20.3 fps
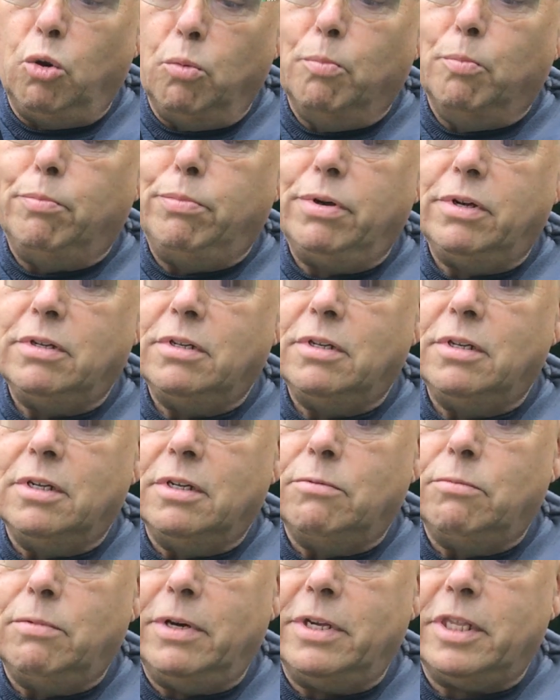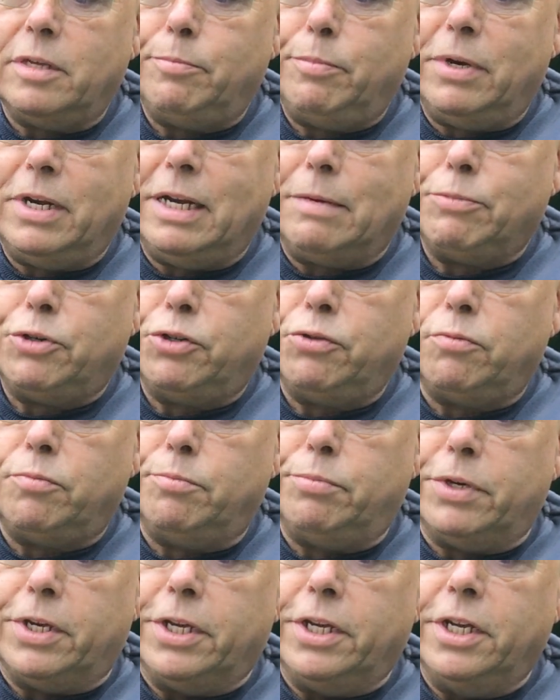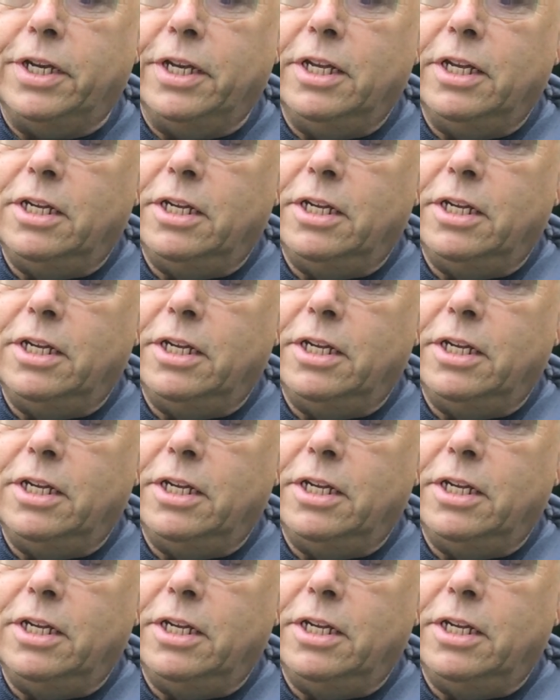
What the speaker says: hump where the barb should be,